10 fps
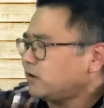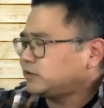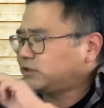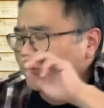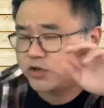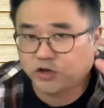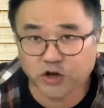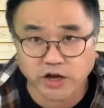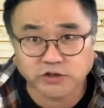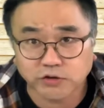The
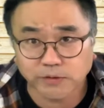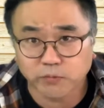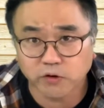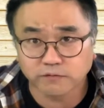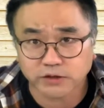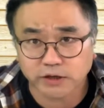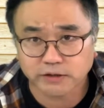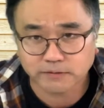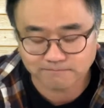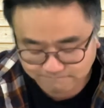history proves it.
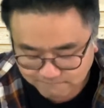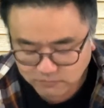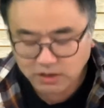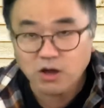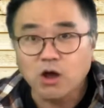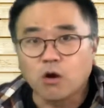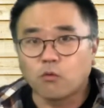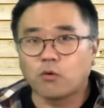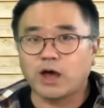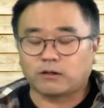
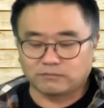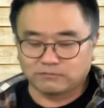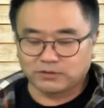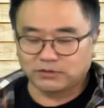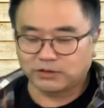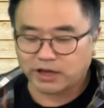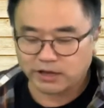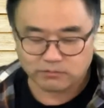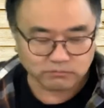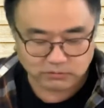Well,
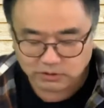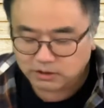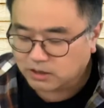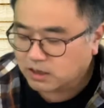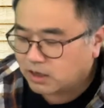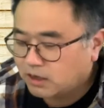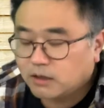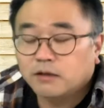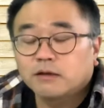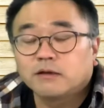today
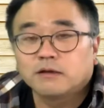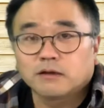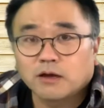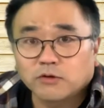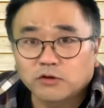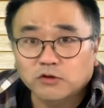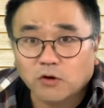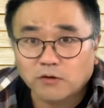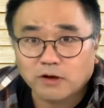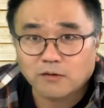I'm going to
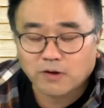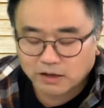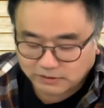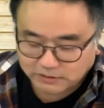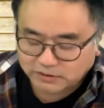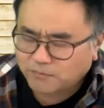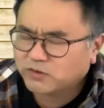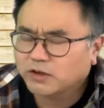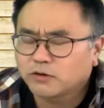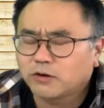talk about
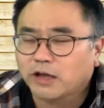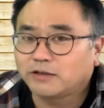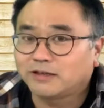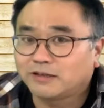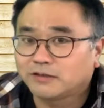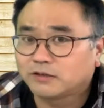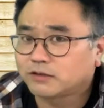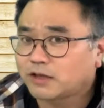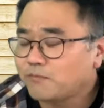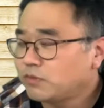something great,
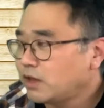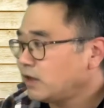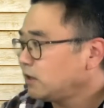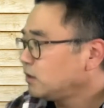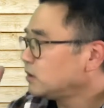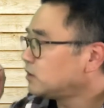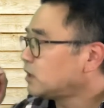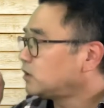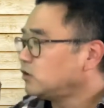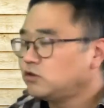something
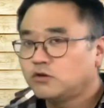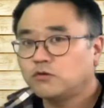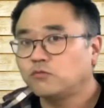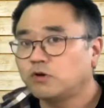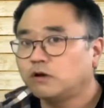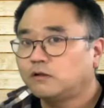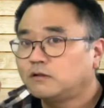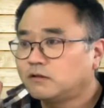that you will